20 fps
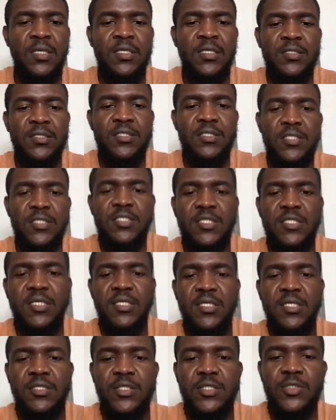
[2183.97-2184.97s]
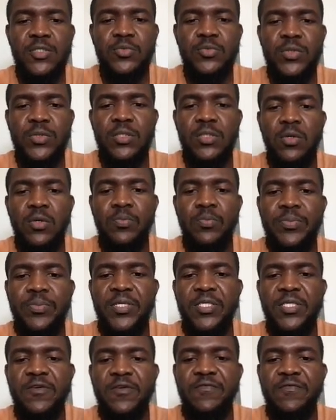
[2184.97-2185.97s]
This challenge will
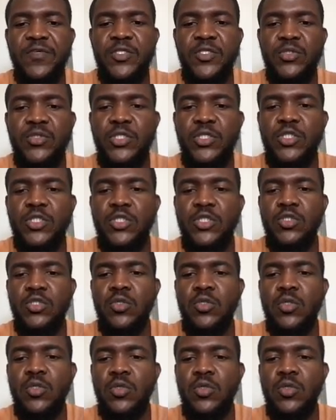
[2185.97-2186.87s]
open a Visual Studio